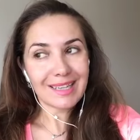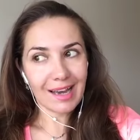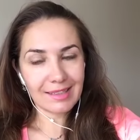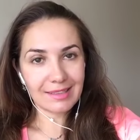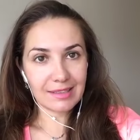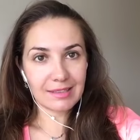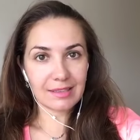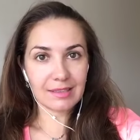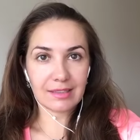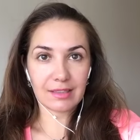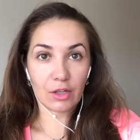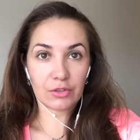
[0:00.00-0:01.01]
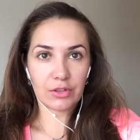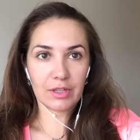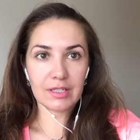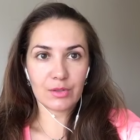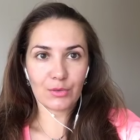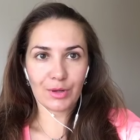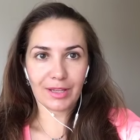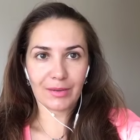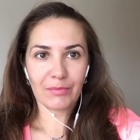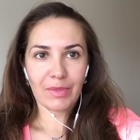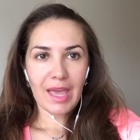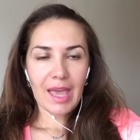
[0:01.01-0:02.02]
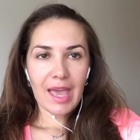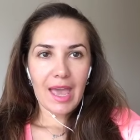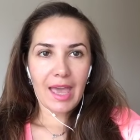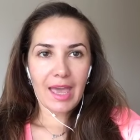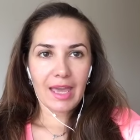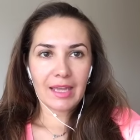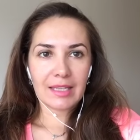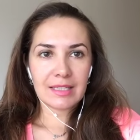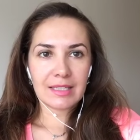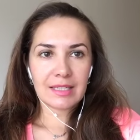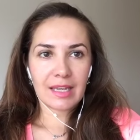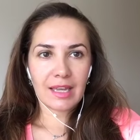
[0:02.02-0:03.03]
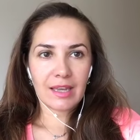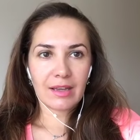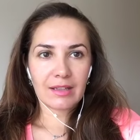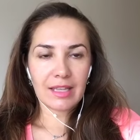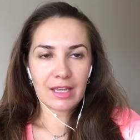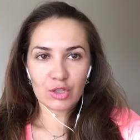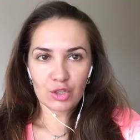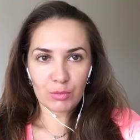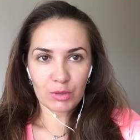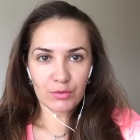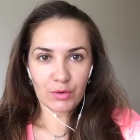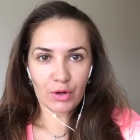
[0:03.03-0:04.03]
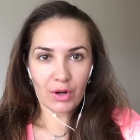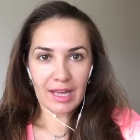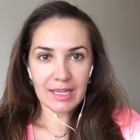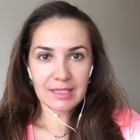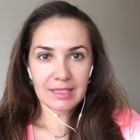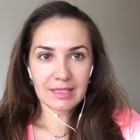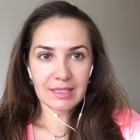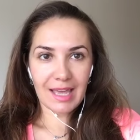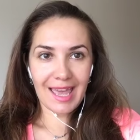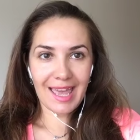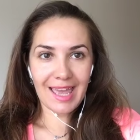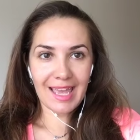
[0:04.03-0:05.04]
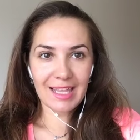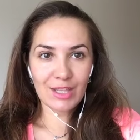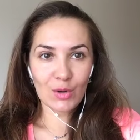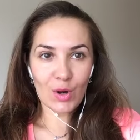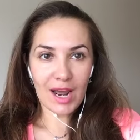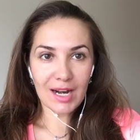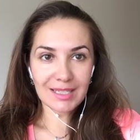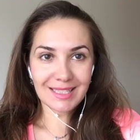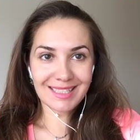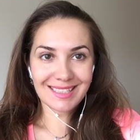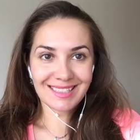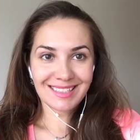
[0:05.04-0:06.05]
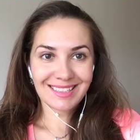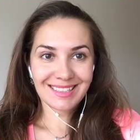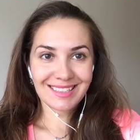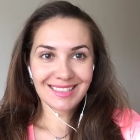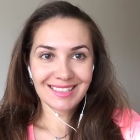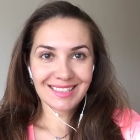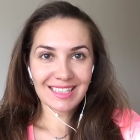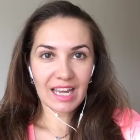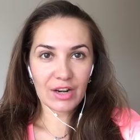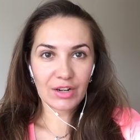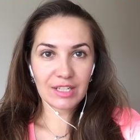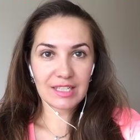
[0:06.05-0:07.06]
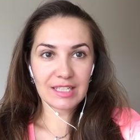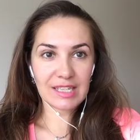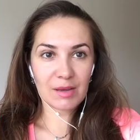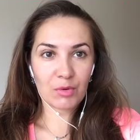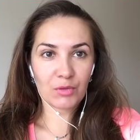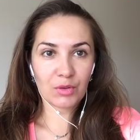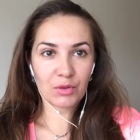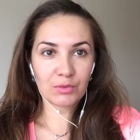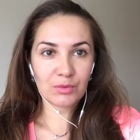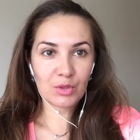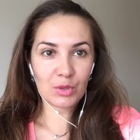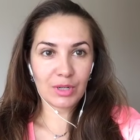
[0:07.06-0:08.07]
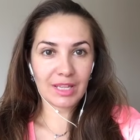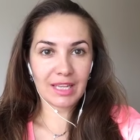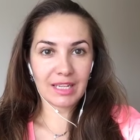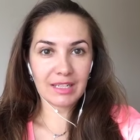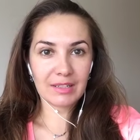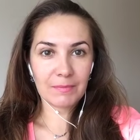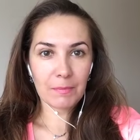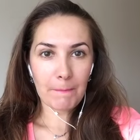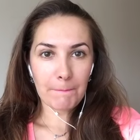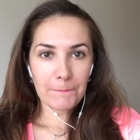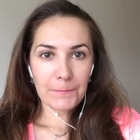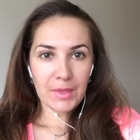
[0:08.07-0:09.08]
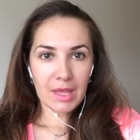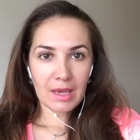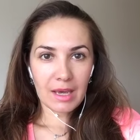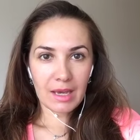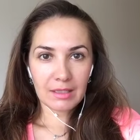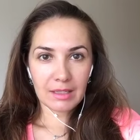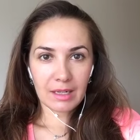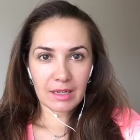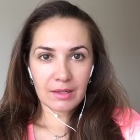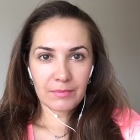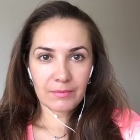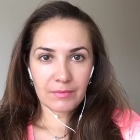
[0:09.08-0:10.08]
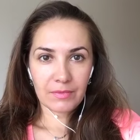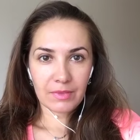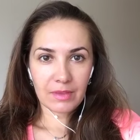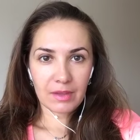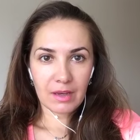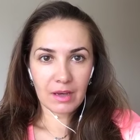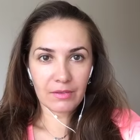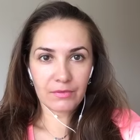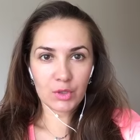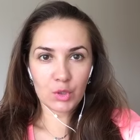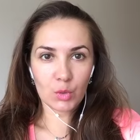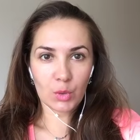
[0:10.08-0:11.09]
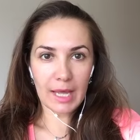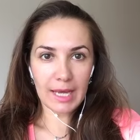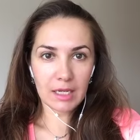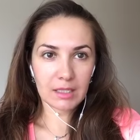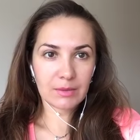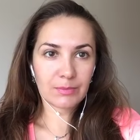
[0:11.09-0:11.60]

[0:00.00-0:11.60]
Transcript: guys, this lottery is real. And thank you so much for your likes and your hearts. I already see some of you tuning in. Hi there. Hafizullah.